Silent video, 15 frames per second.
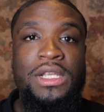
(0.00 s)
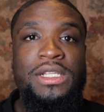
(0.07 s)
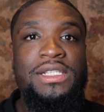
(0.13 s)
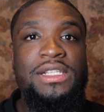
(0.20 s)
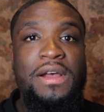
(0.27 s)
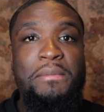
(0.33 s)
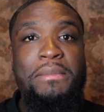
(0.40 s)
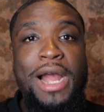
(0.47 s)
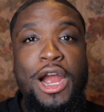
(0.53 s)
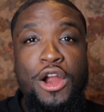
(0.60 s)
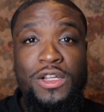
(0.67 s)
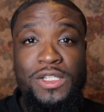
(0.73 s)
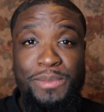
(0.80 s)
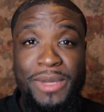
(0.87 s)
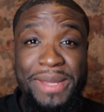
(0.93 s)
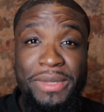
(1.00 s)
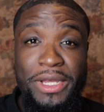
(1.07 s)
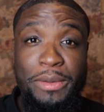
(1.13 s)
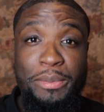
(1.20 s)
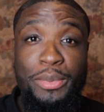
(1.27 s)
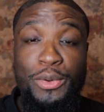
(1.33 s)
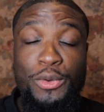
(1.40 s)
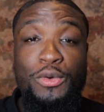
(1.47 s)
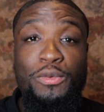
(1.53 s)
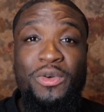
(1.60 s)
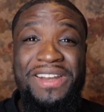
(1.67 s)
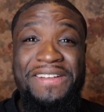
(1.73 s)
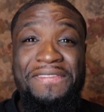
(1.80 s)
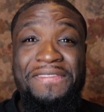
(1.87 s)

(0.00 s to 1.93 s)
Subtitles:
Some borrowers may be approved with a